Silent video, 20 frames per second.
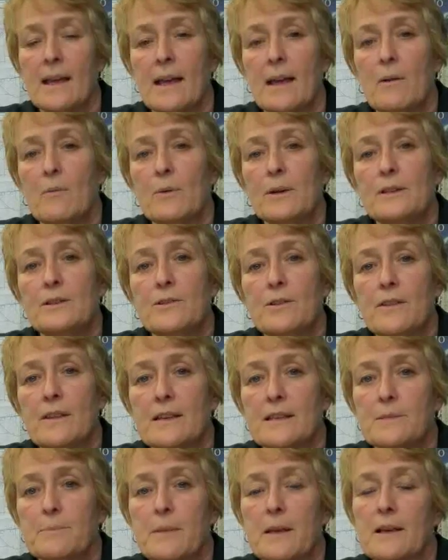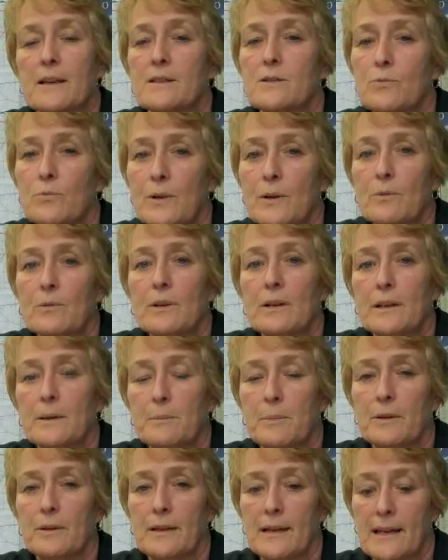And we do this because we really
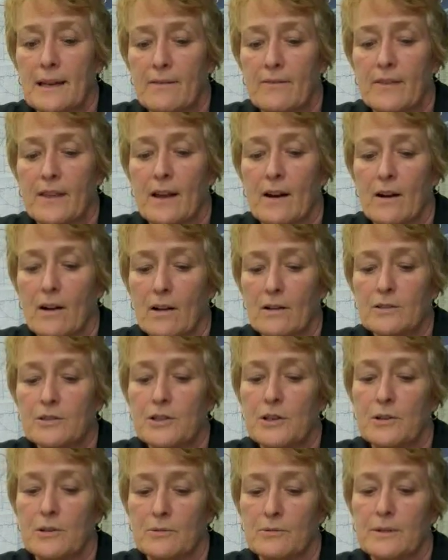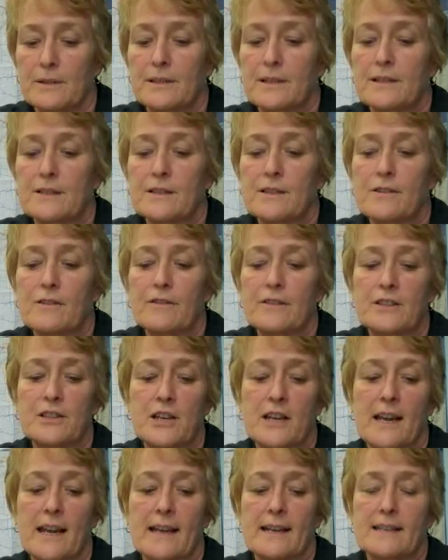believe that all children deserve a
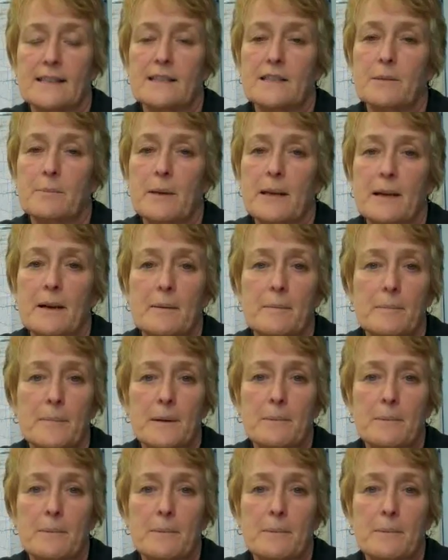chance to become